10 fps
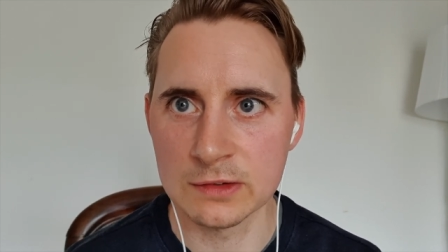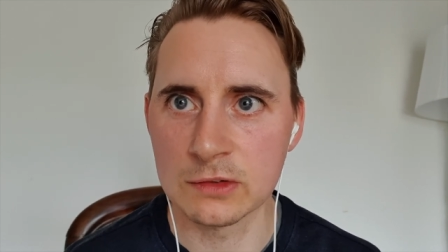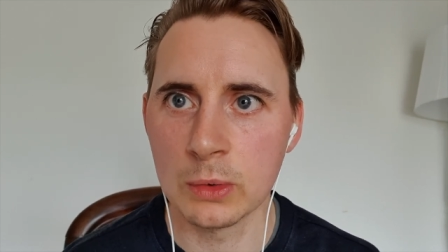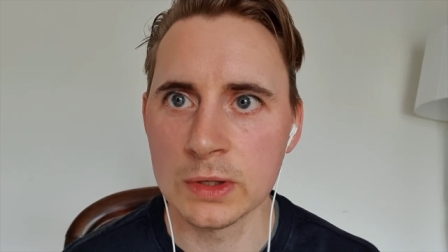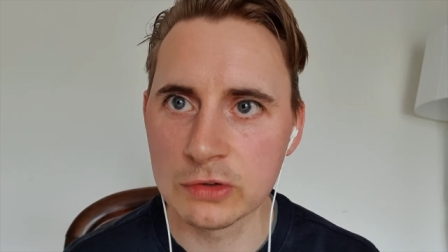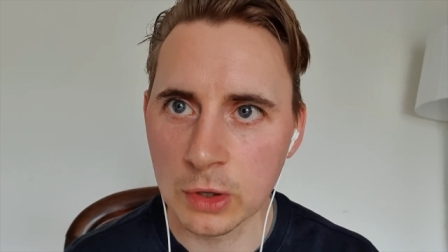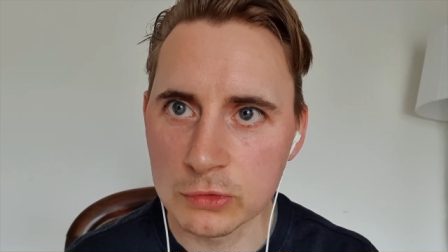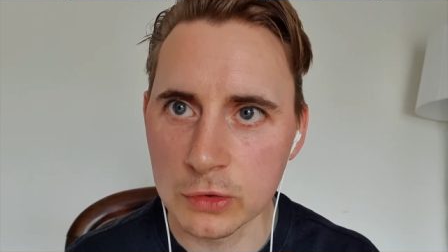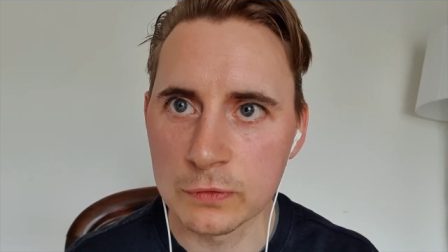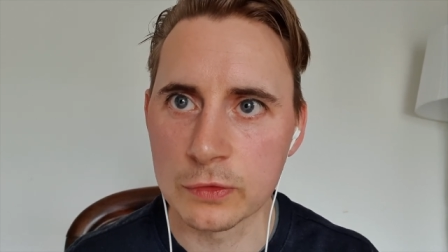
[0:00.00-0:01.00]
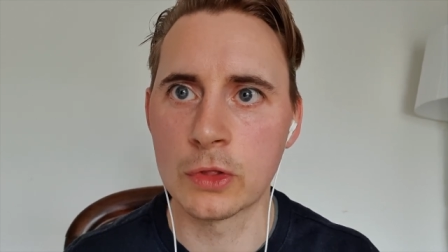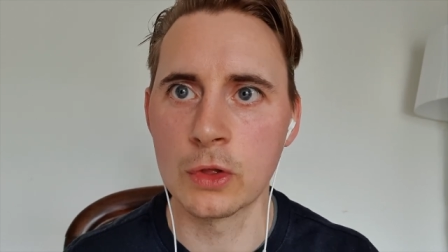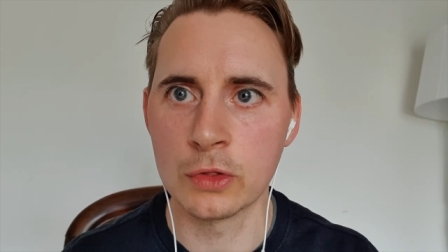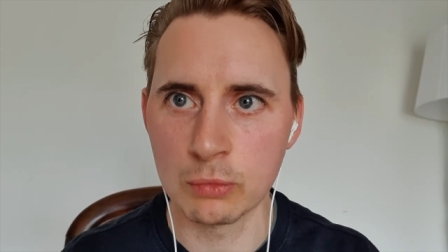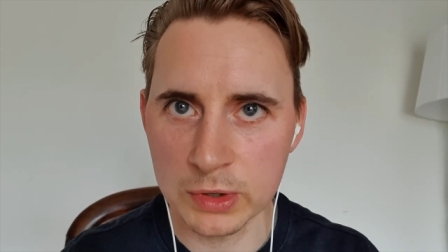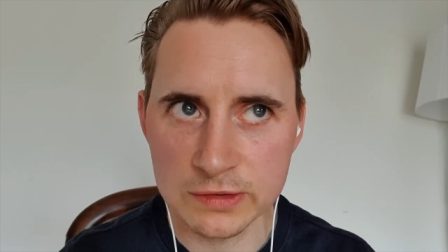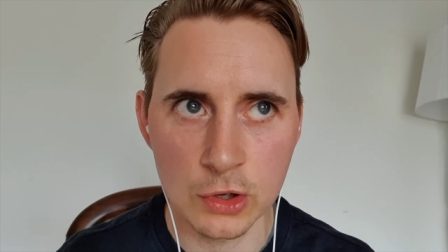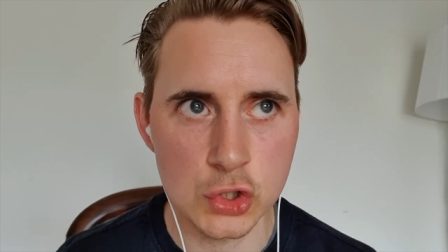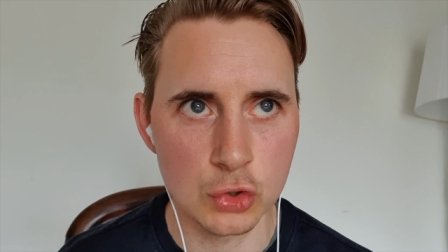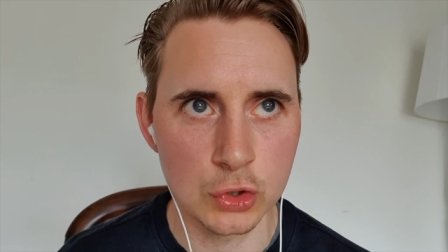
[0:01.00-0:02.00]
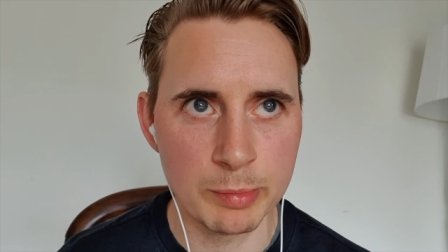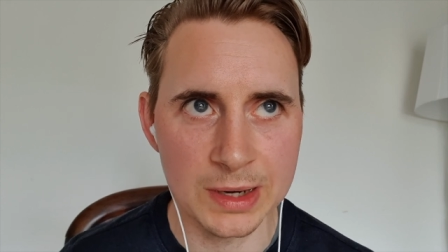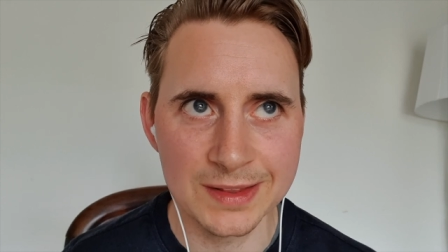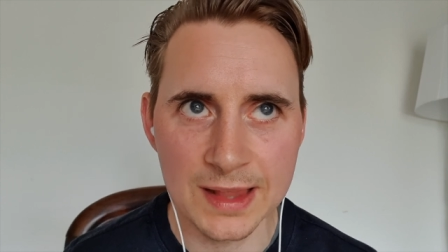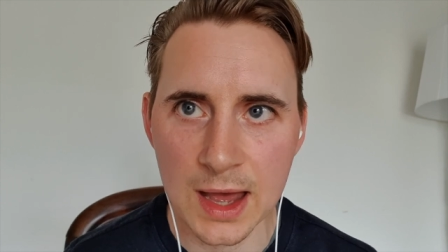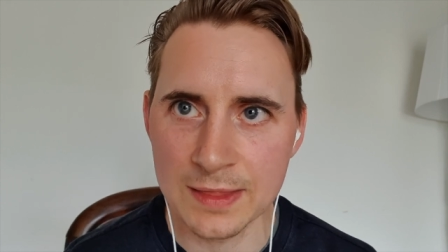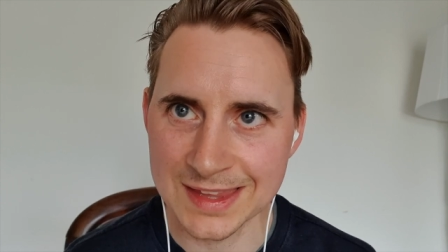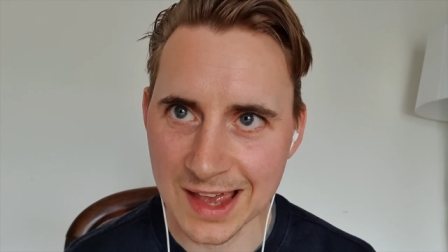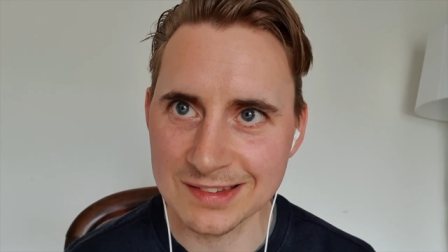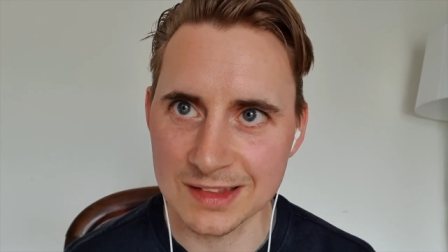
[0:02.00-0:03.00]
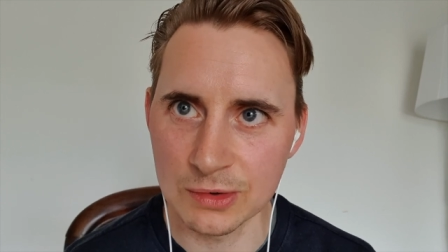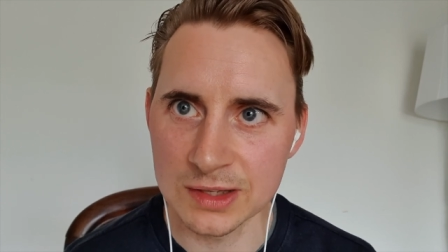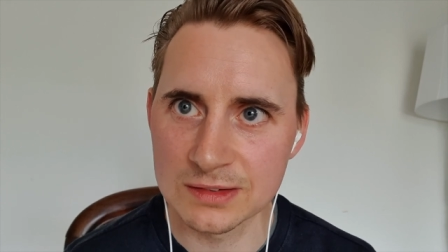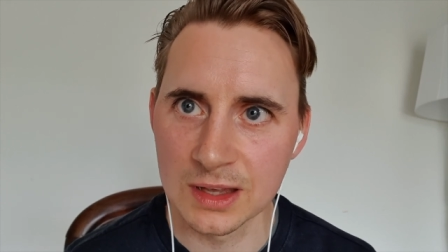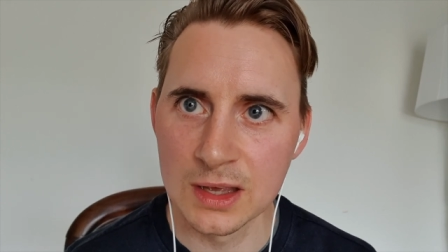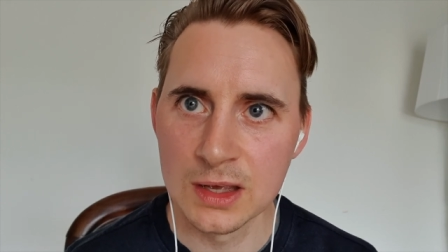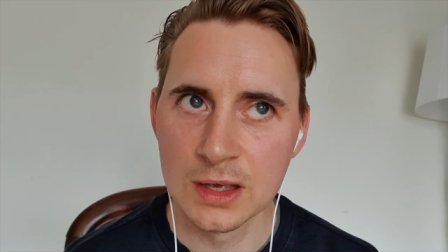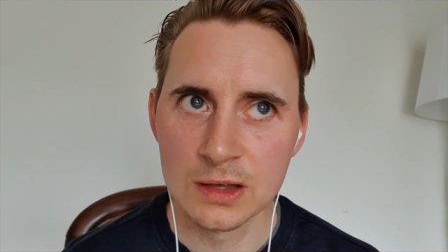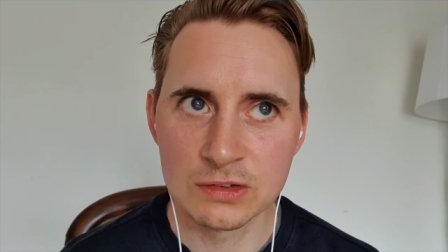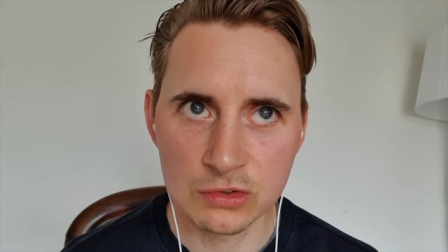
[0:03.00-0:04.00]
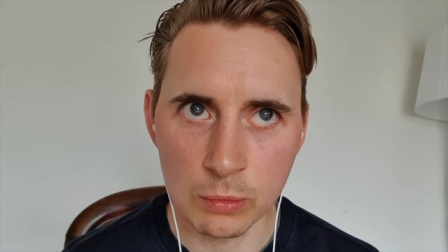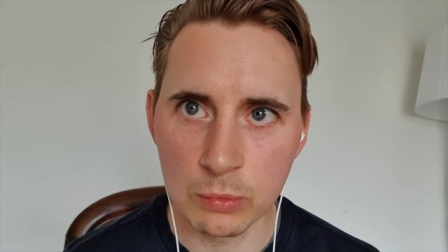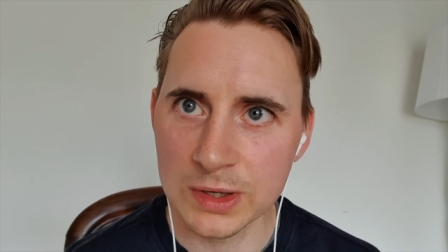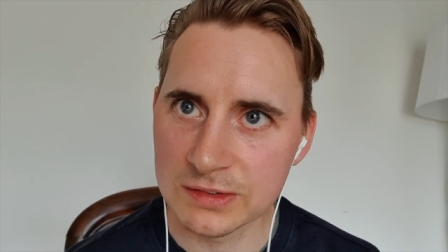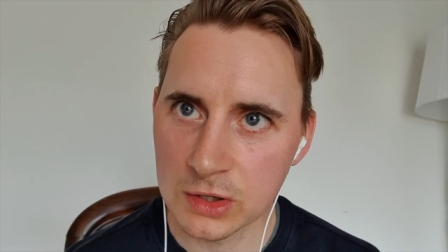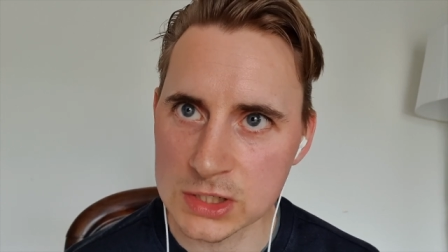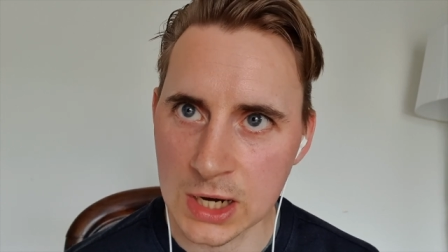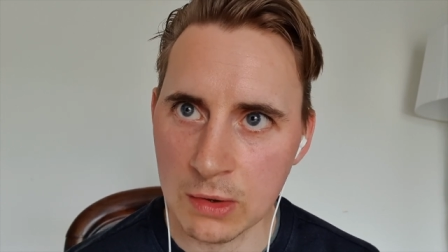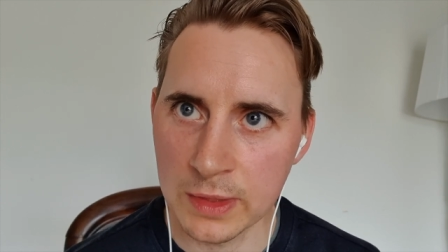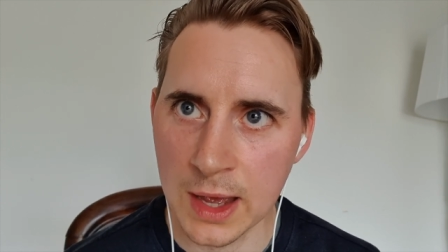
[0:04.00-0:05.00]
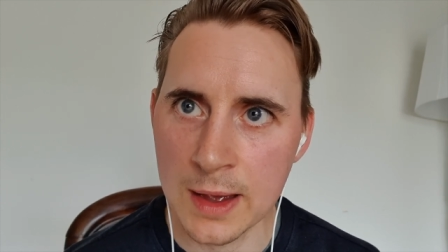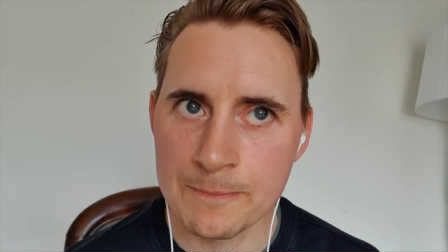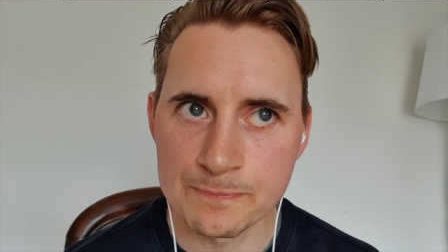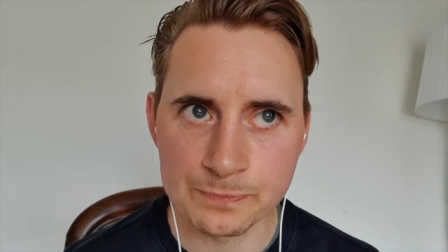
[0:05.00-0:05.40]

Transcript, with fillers: So, in terms of the, the research underpinning that, yes, there is some research out there,